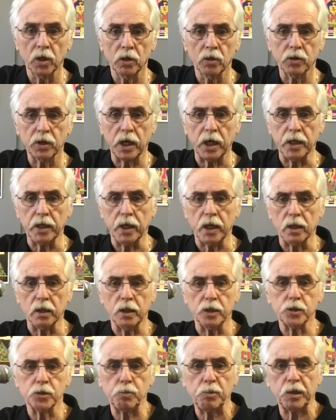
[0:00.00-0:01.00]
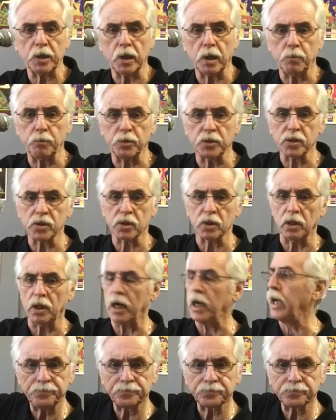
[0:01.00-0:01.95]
Okay, now let's pick up a slide.